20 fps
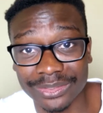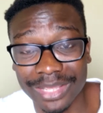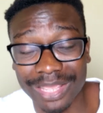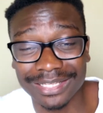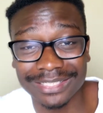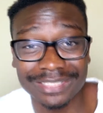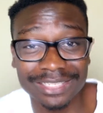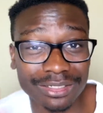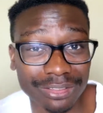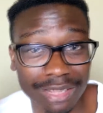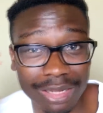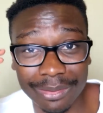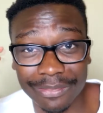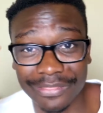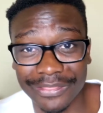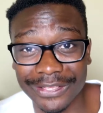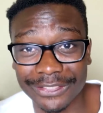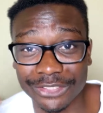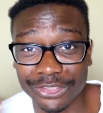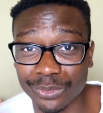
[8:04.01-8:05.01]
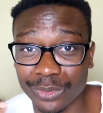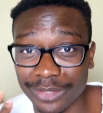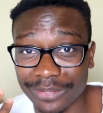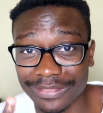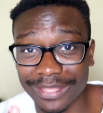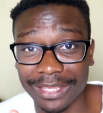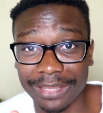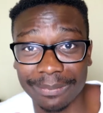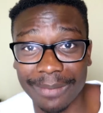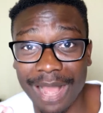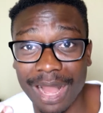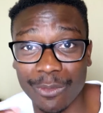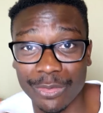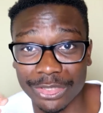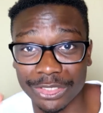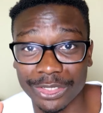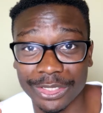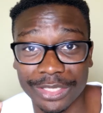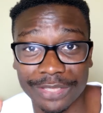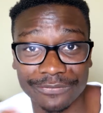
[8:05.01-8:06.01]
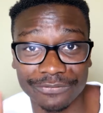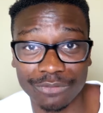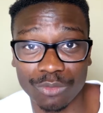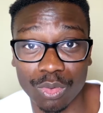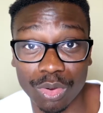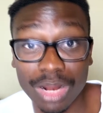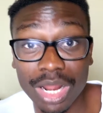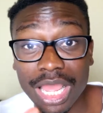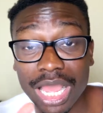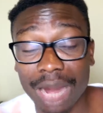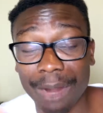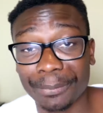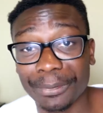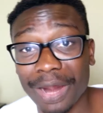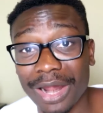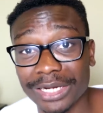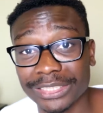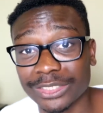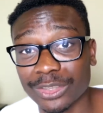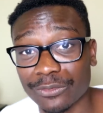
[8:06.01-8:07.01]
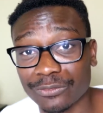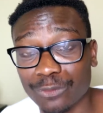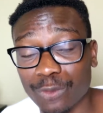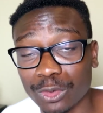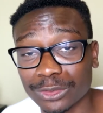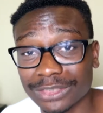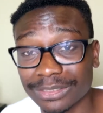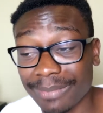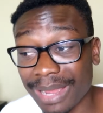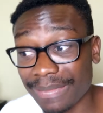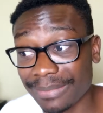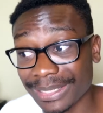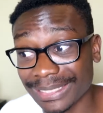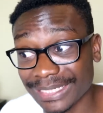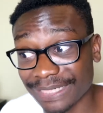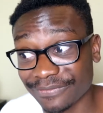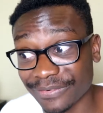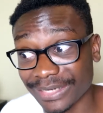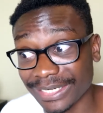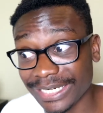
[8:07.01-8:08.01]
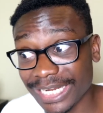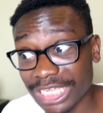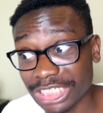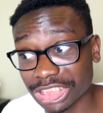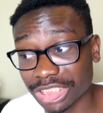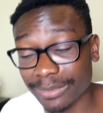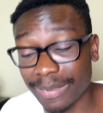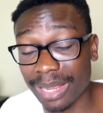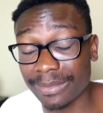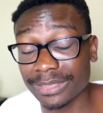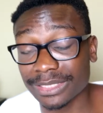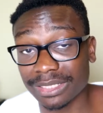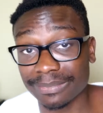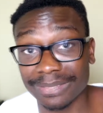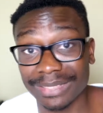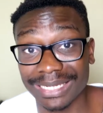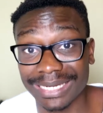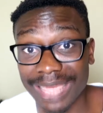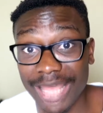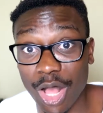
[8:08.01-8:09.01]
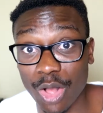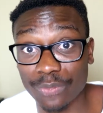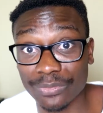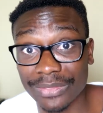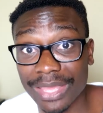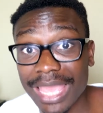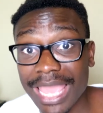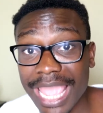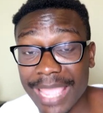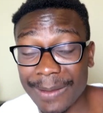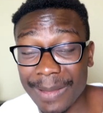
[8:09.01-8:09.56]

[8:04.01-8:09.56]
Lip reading: So yeah, that's kind of a couple of things you want to think about when you're looking for a product. Now of course it might be a different niche. It might be something in health.